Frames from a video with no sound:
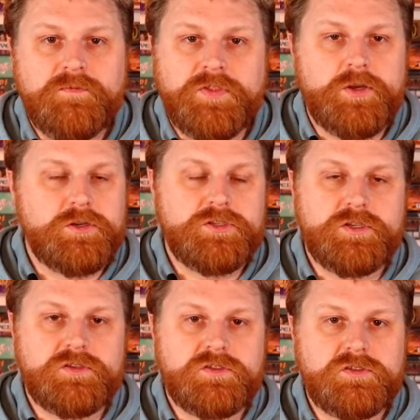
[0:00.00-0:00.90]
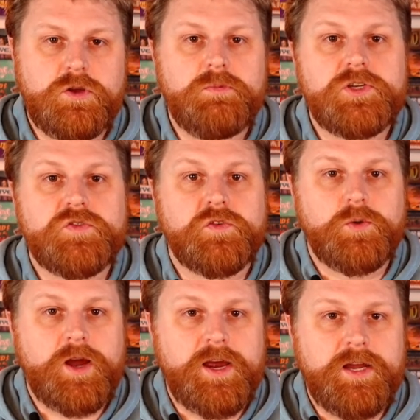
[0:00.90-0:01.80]
There's just so much
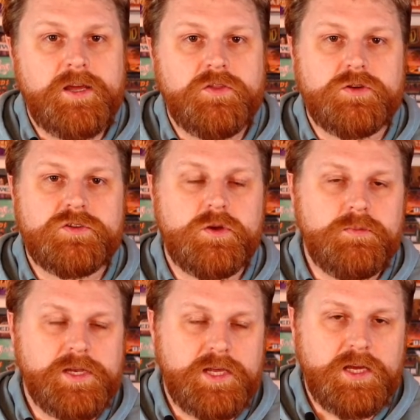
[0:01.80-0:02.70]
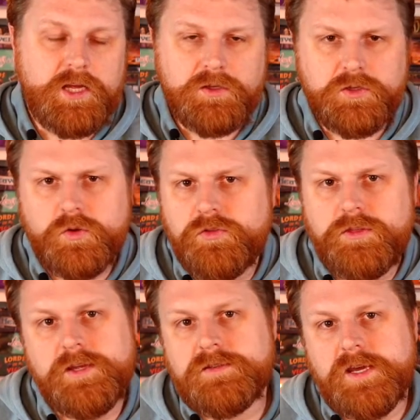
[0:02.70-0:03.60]
variety. There's so many little
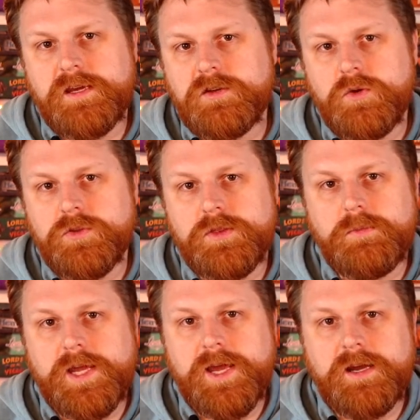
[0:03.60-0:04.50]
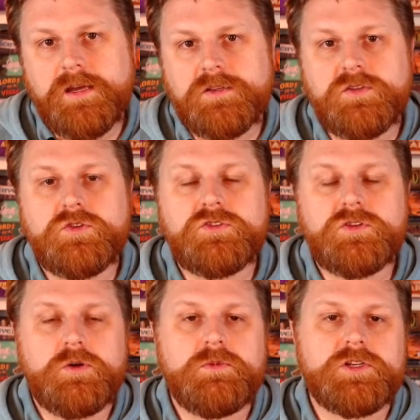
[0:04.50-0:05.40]
things they can do with the mechanics. There's
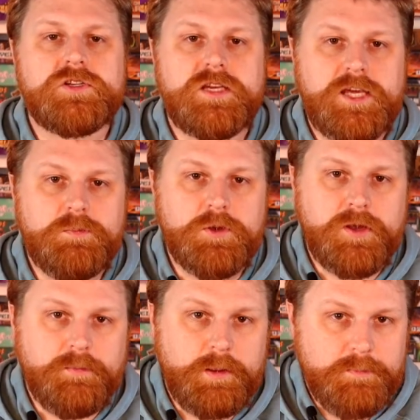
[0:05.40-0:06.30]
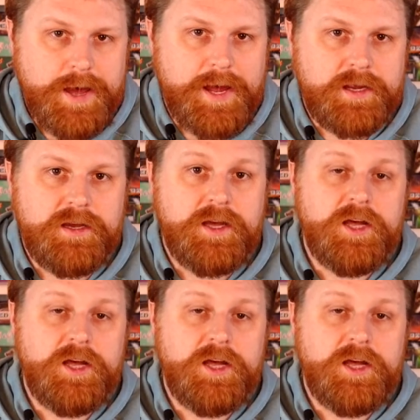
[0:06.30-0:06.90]
so much to keep you coming back.